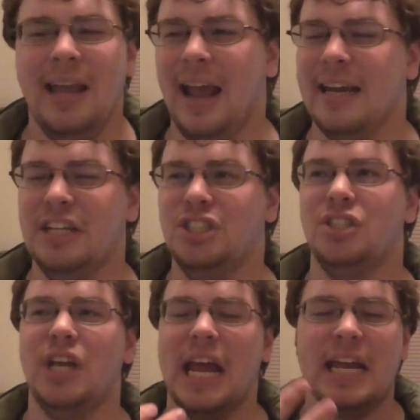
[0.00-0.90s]
And
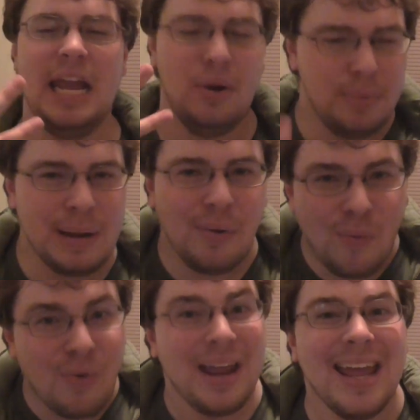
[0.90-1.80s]
it would be
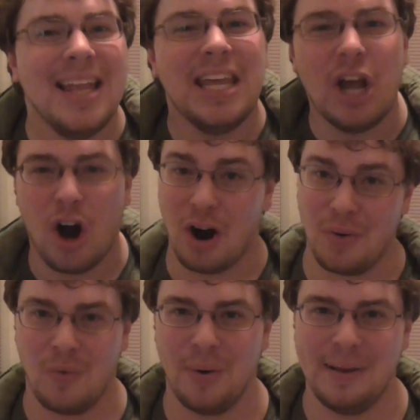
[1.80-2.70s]
really
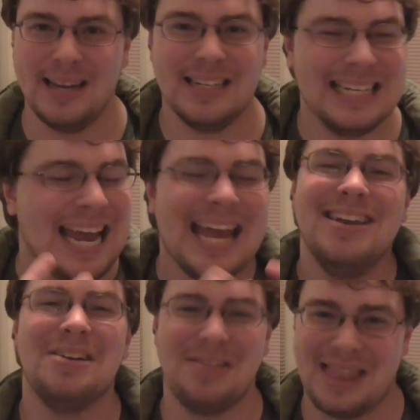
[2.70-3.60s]
heartwarming to
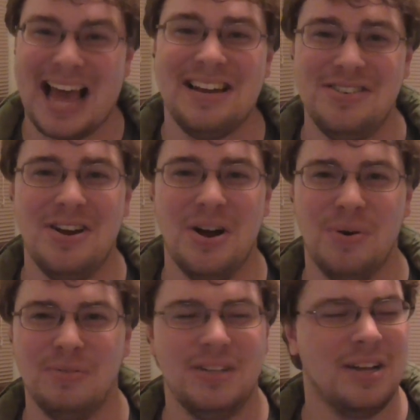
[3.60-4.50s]
end on that
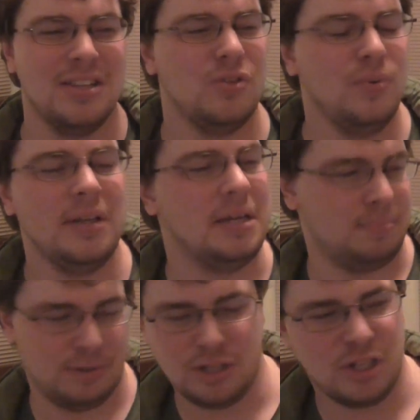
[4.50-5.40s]
note, not this really
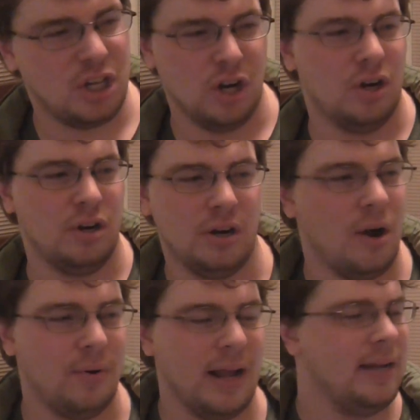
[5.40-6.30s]
obscure
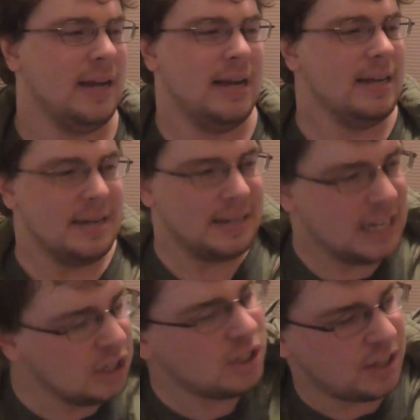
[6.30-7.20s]
note. And
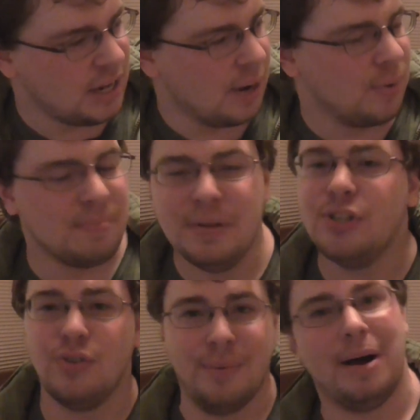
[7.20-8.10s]
here's the thing with
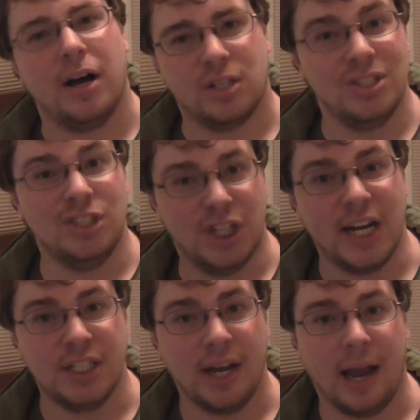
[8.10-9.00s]
mystery boxes,
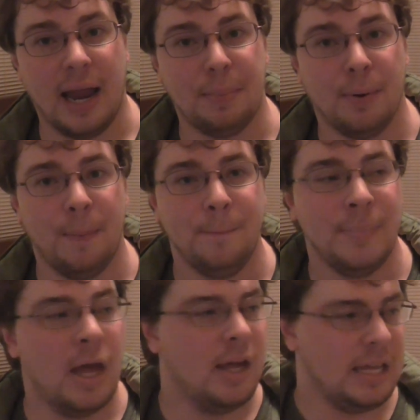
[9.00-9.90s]
J.J. Abrams.
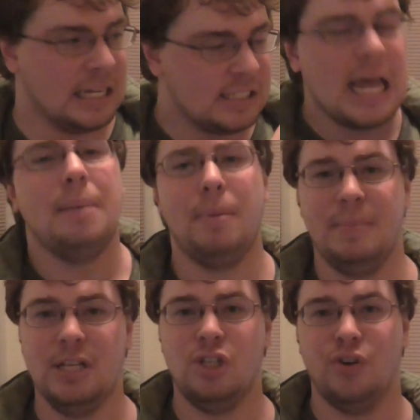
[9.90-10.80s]
You set up a
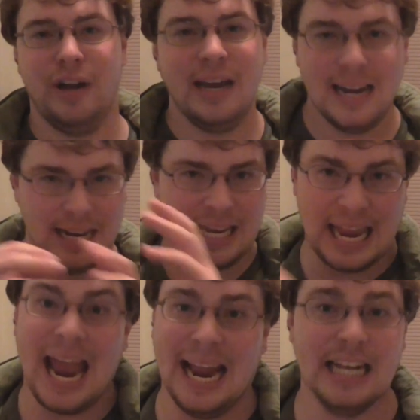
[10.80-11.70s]
mystery,
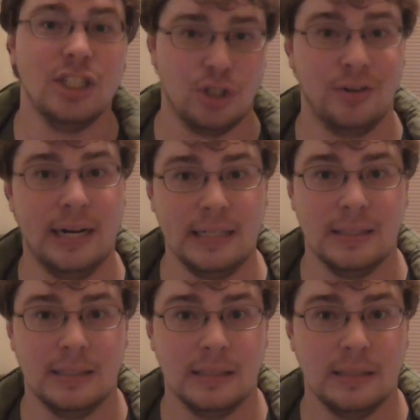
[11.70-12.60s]
you answer it.